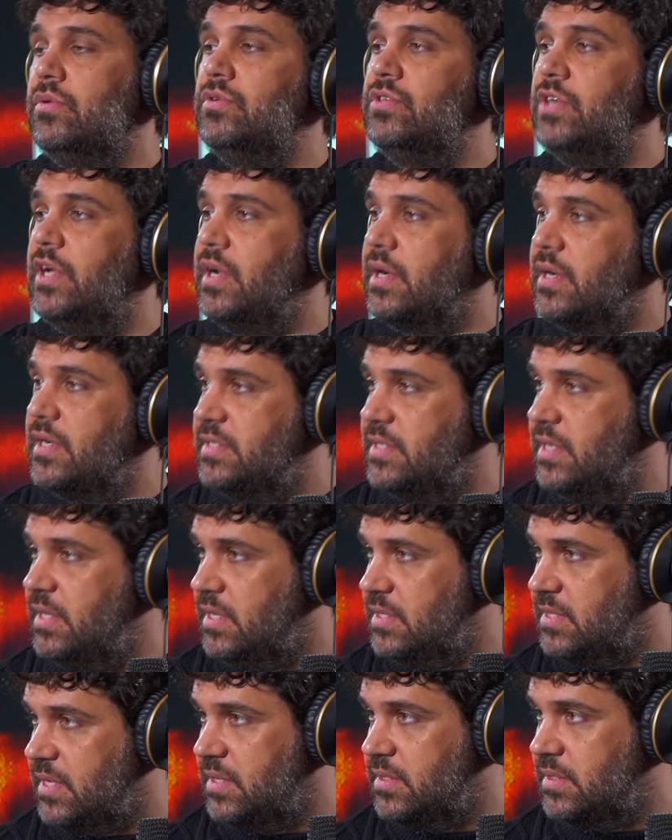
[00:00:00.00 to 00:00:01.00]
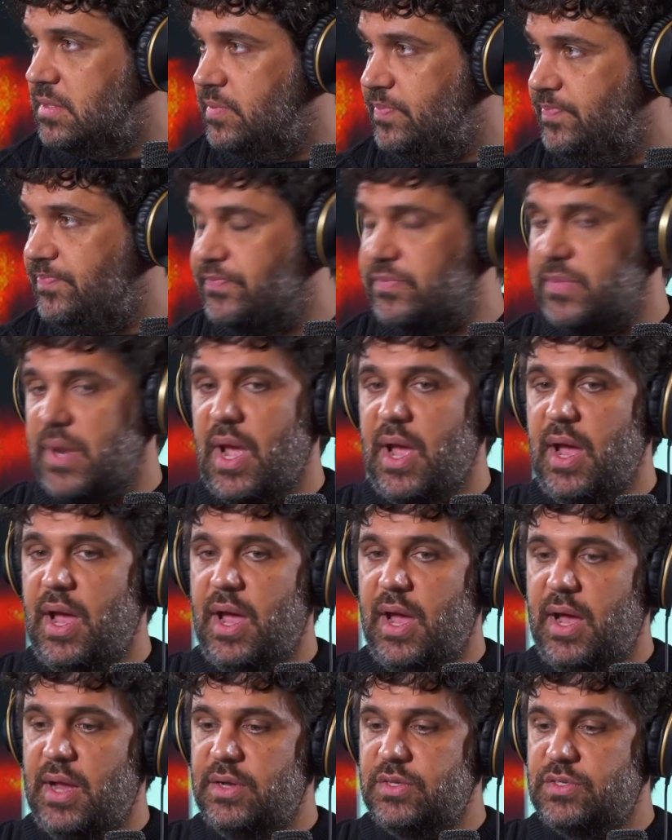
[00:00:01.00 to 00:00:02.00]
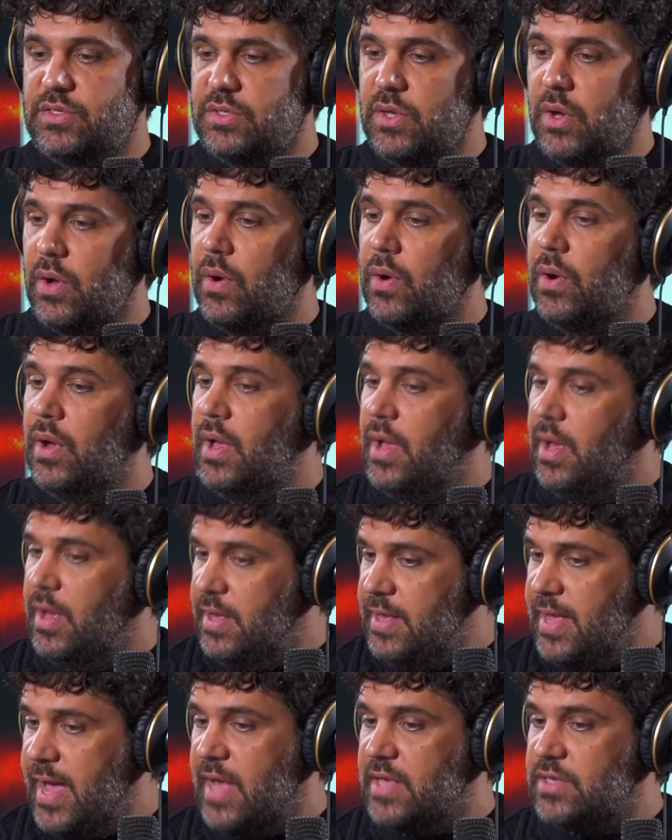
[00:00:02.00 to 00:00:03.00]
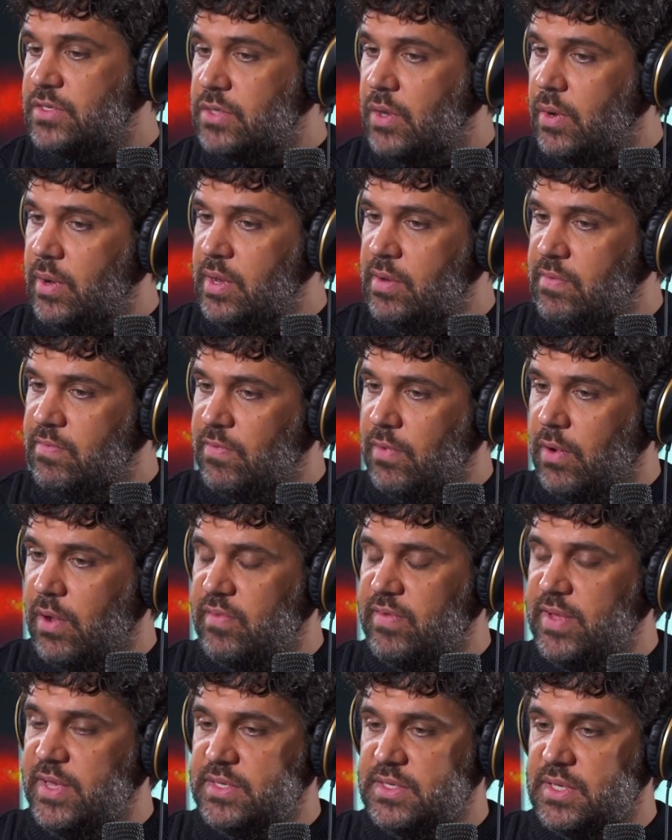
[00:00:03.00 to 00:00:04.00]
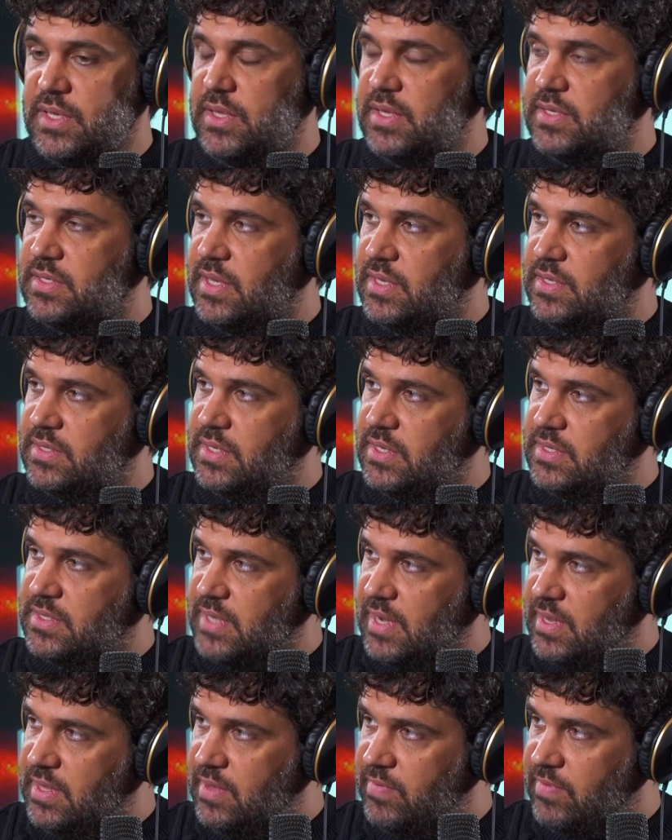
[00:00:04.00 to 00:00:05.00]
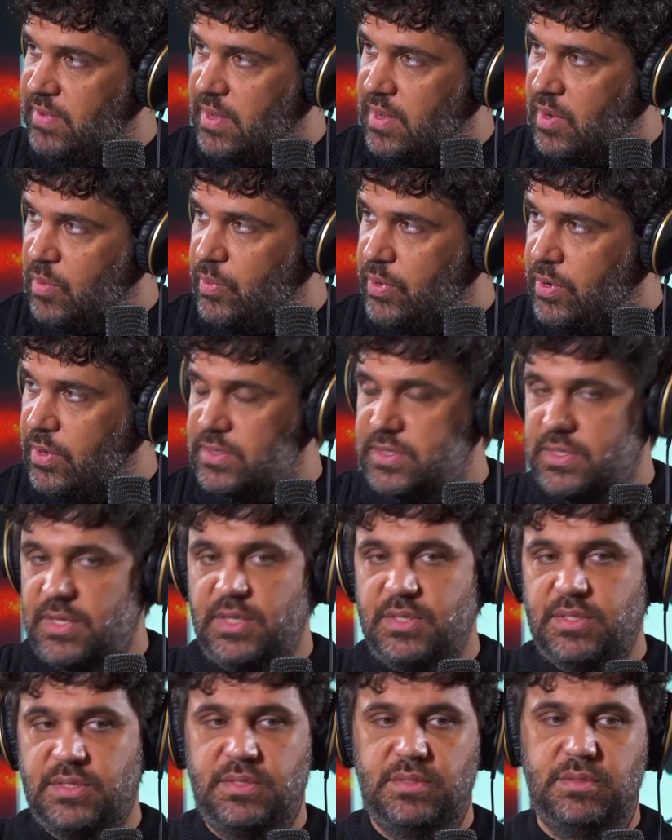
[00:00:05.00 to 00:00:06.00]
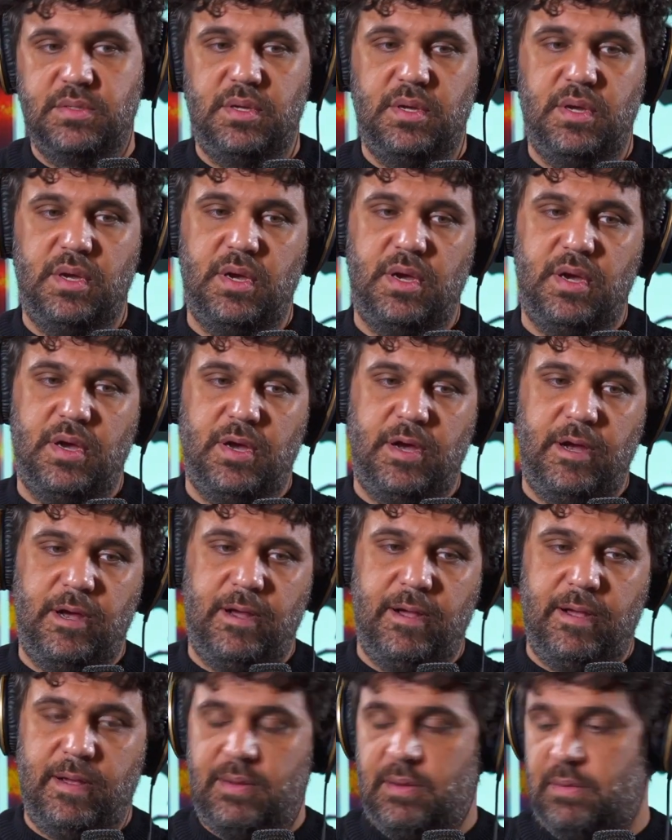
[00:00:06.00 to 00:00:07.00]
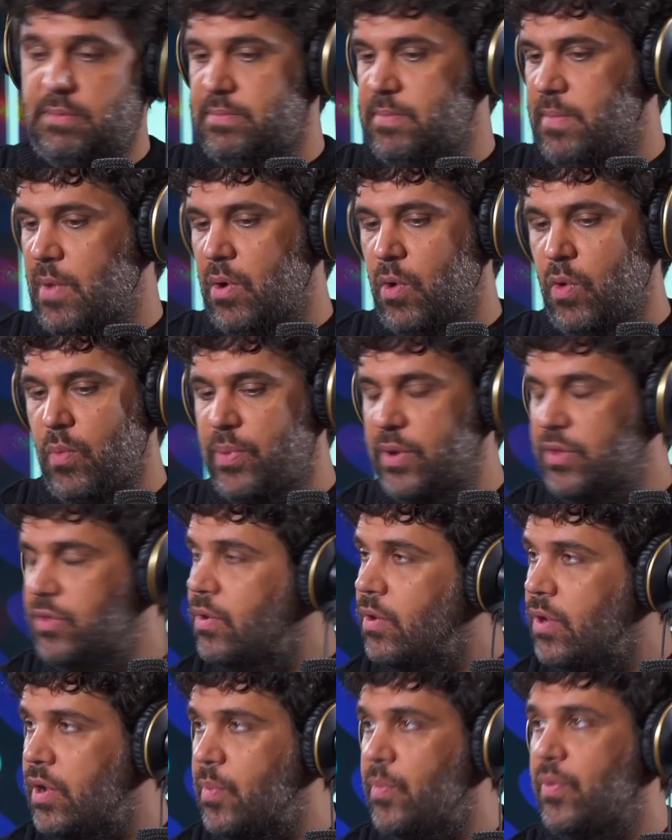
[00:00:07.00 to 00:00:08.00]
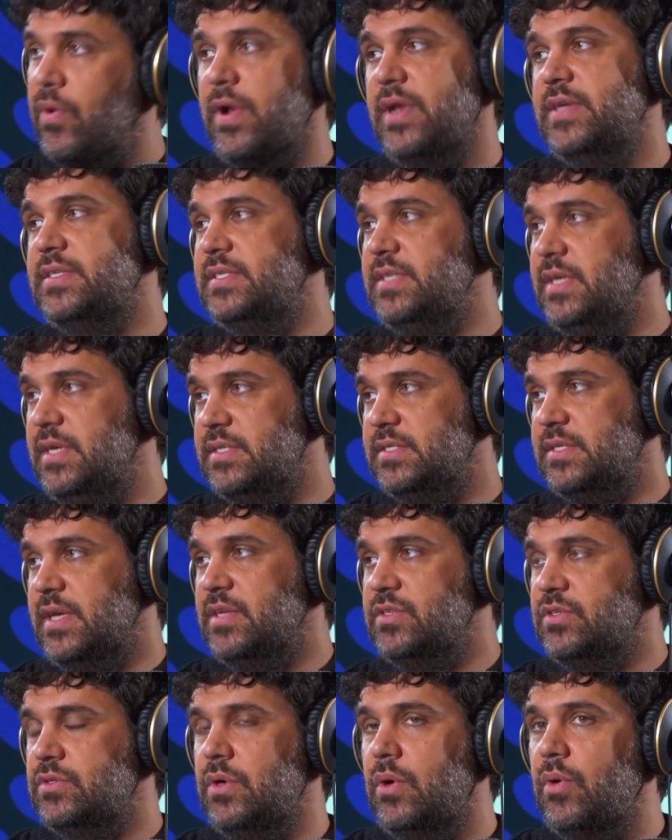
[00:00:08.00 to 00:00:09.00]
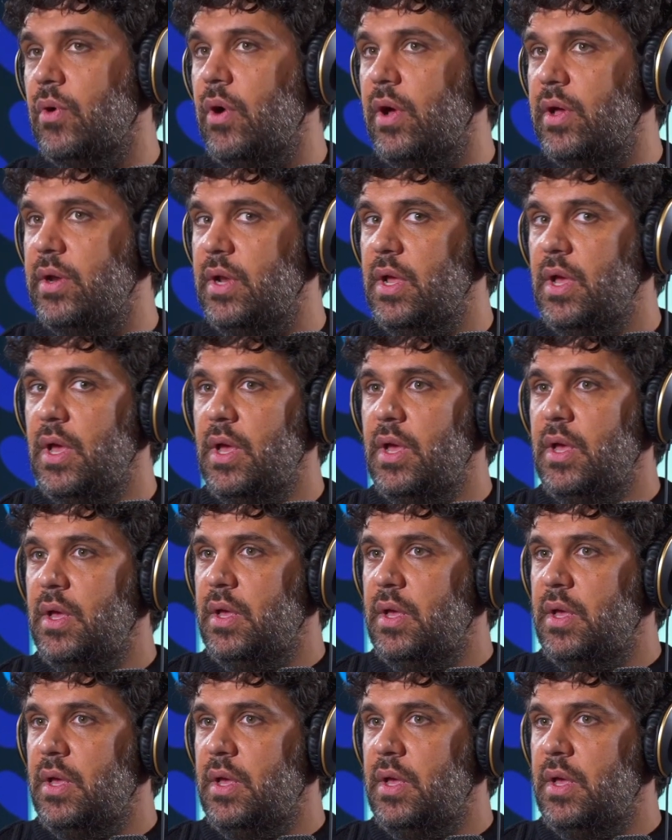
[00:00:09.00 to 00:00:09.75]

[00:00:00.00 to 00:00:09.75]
to general citizens. And so, so involving citizens in scientific process, open door policies, and so on,